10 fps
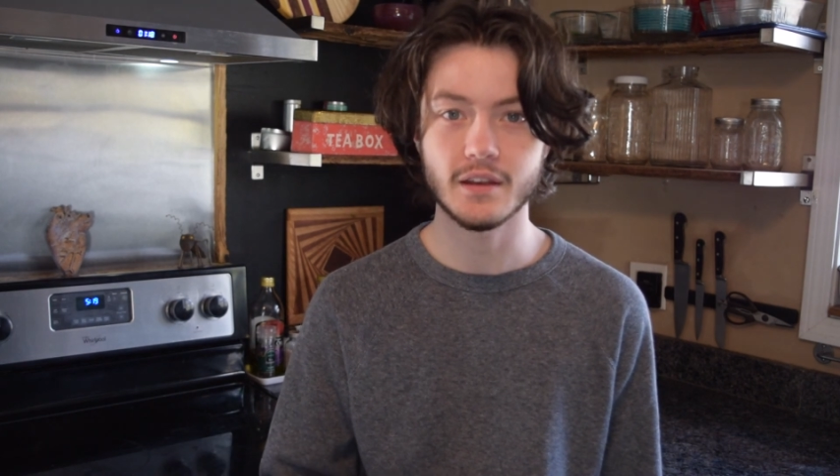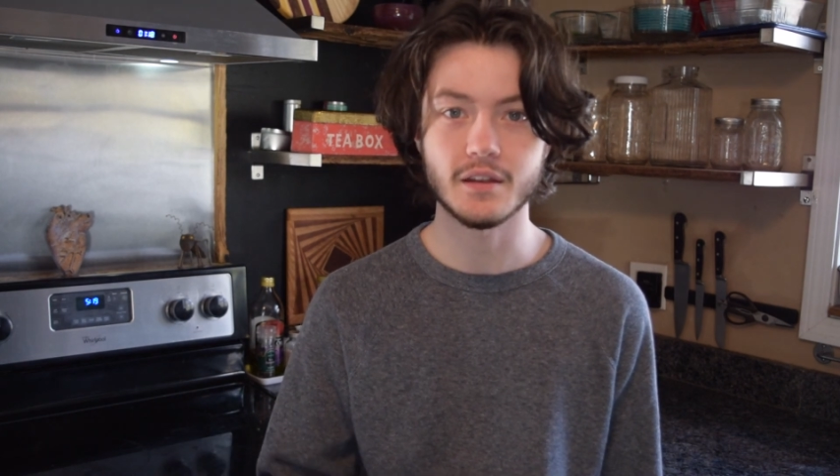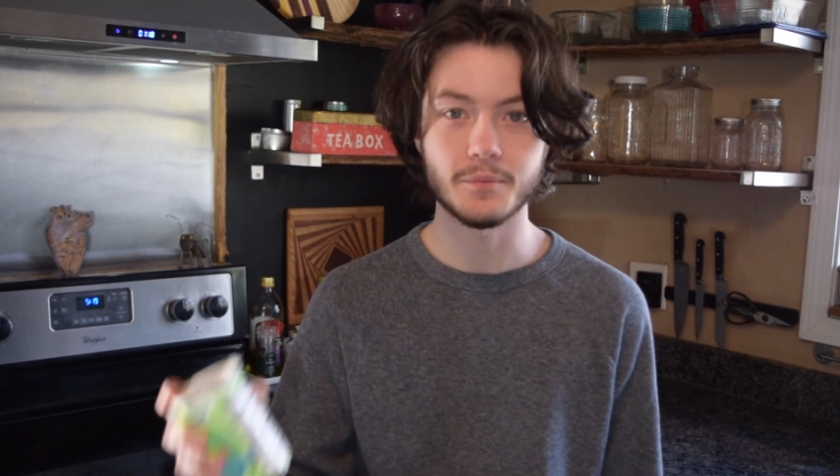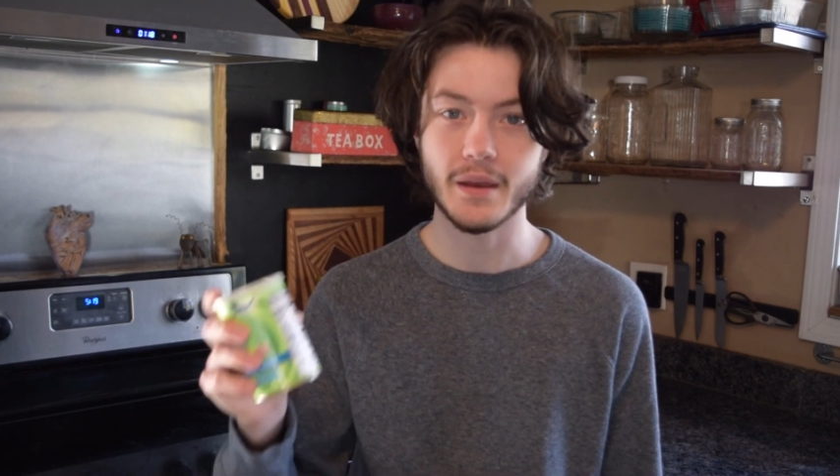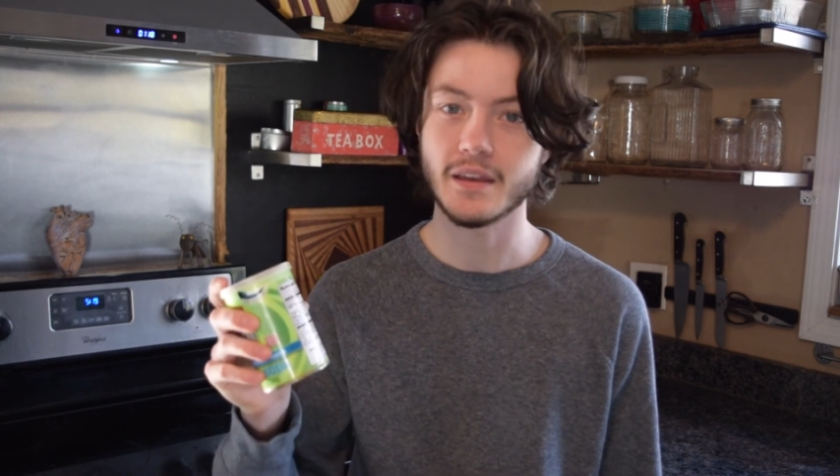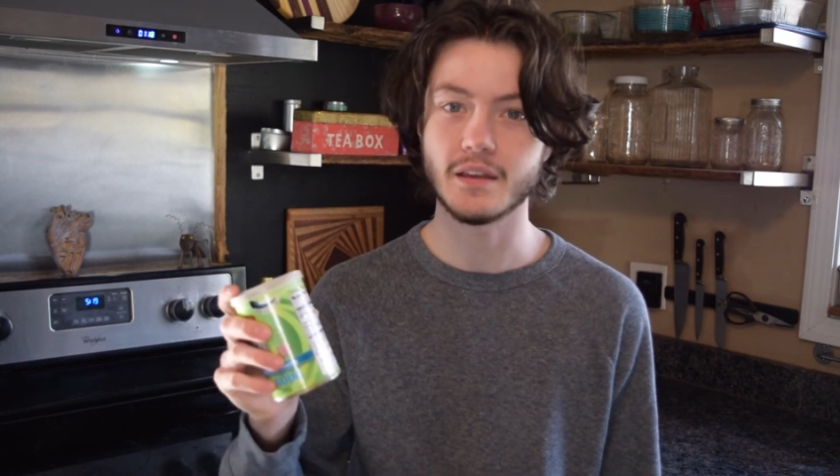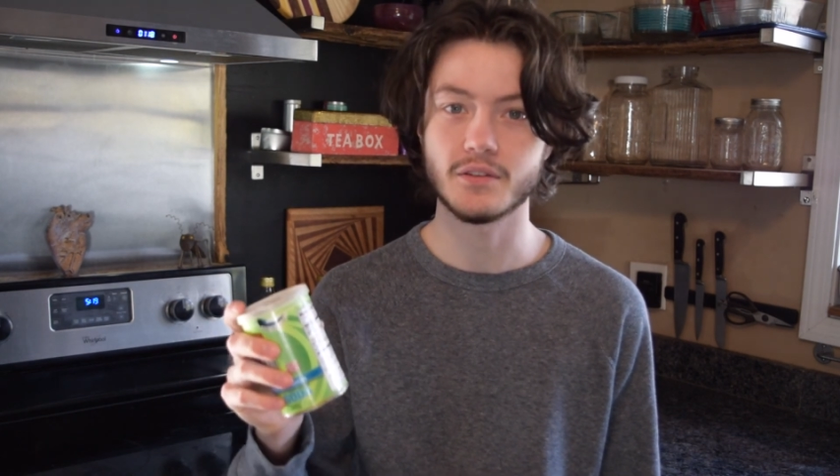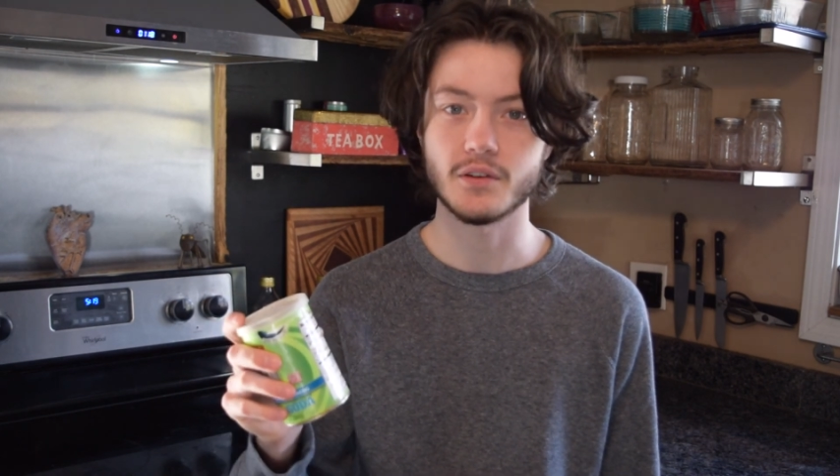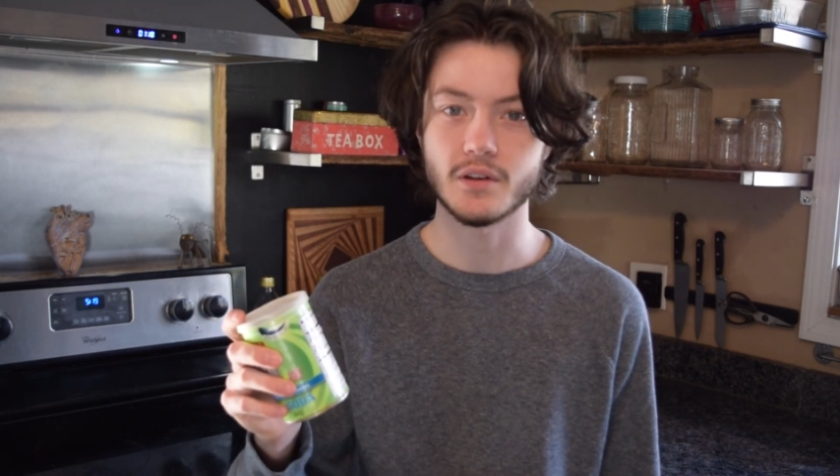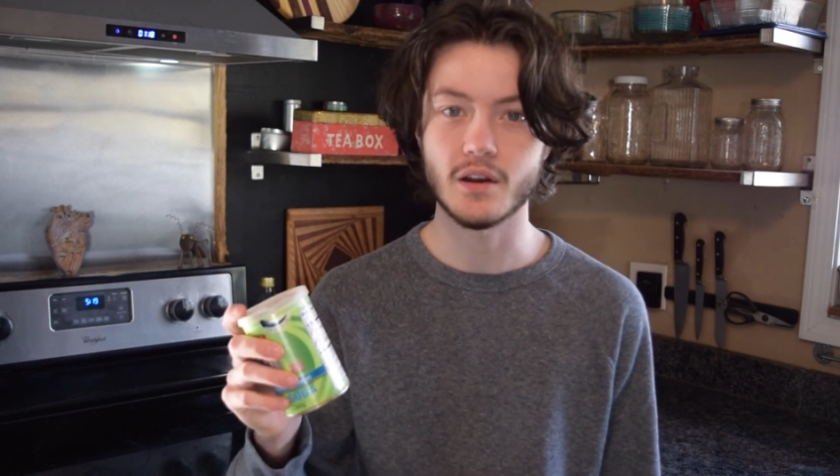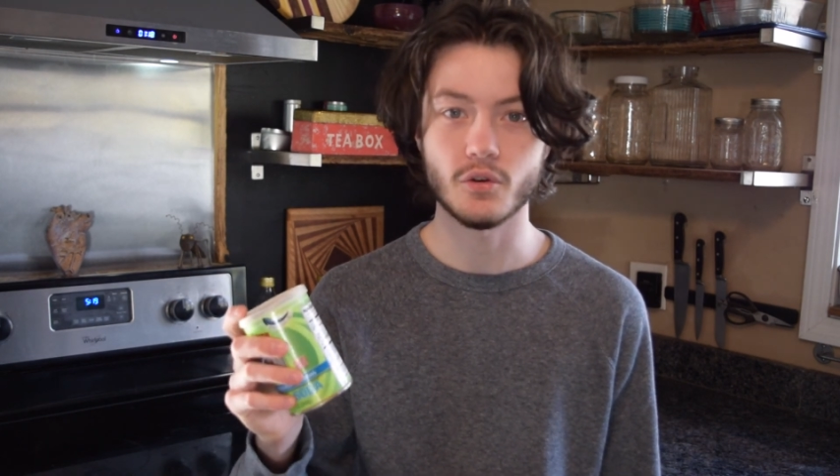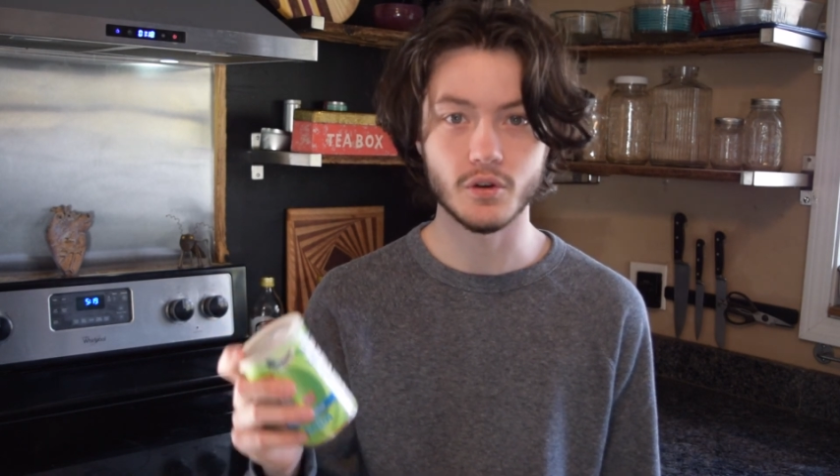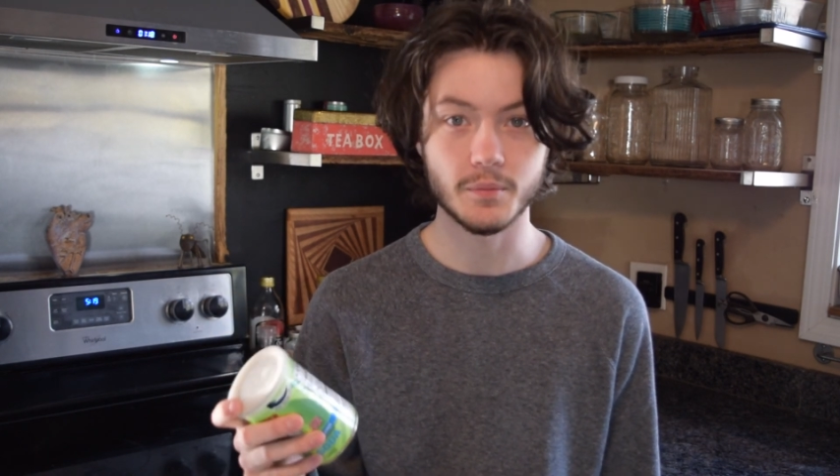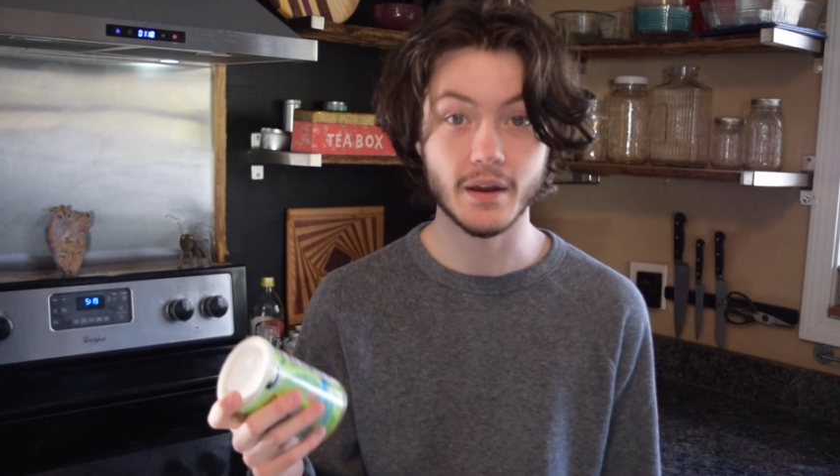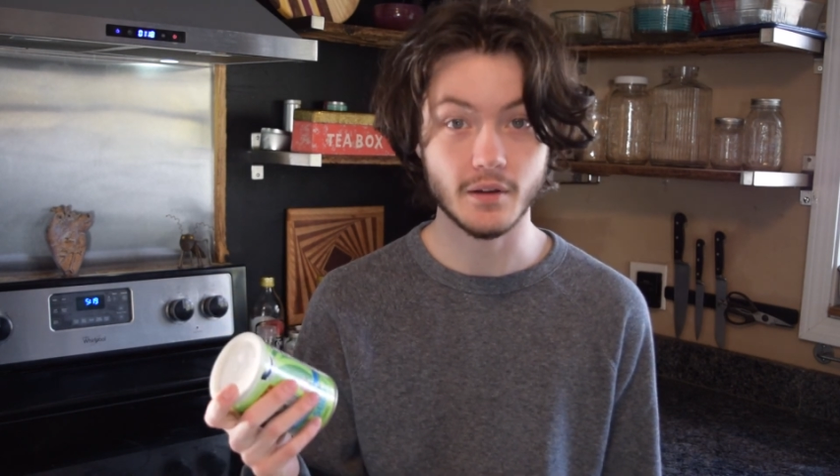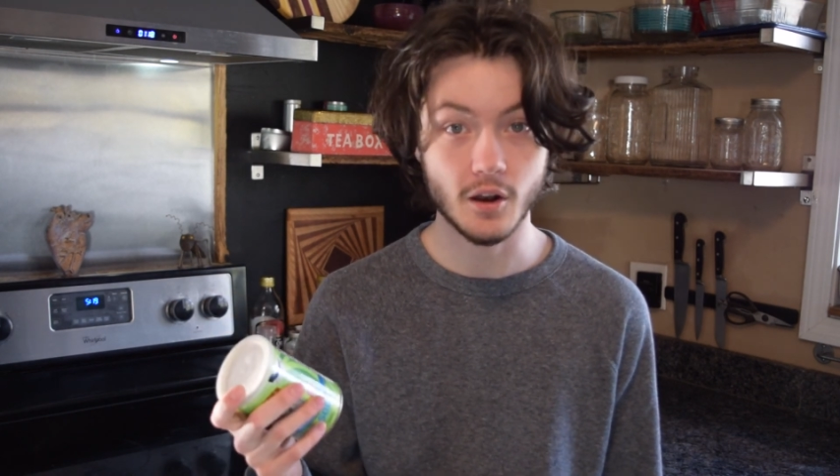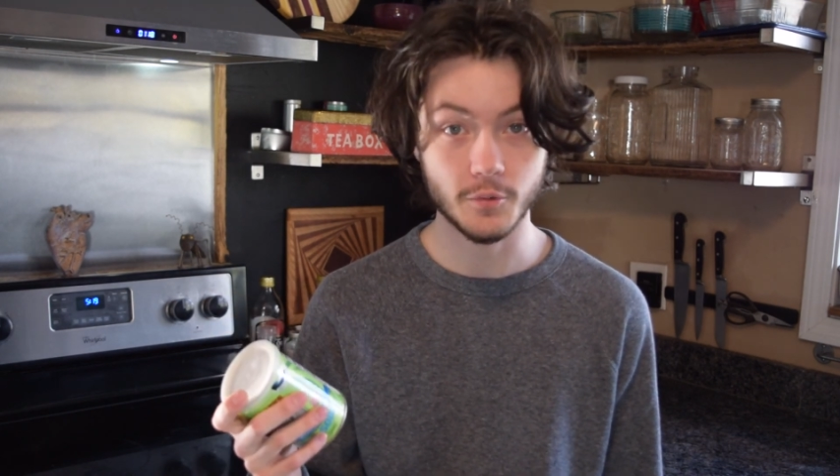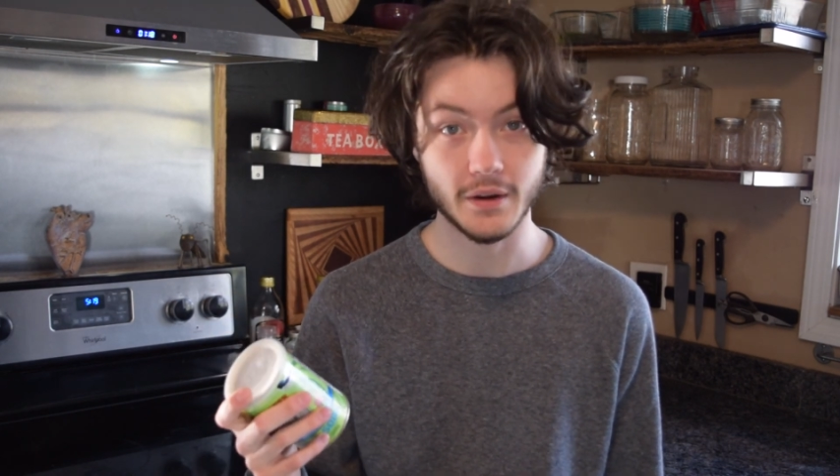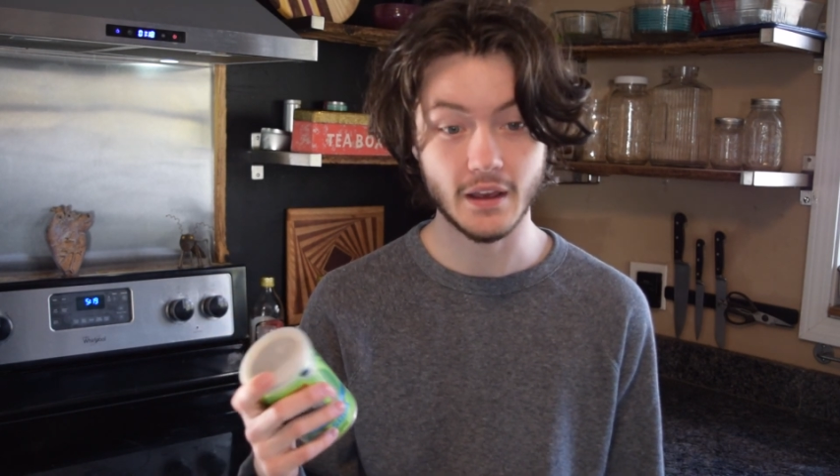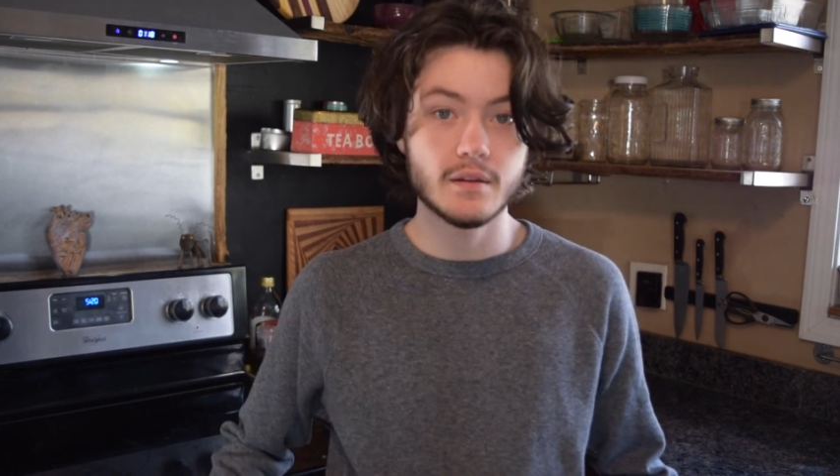in baking soda or
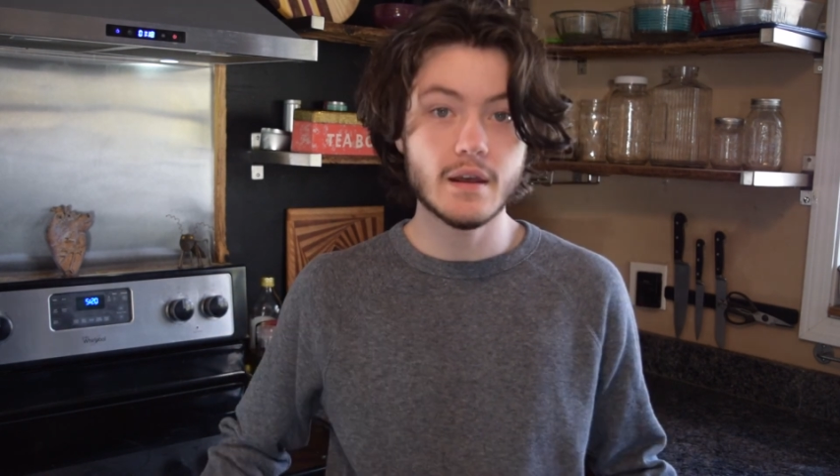bicarbonate.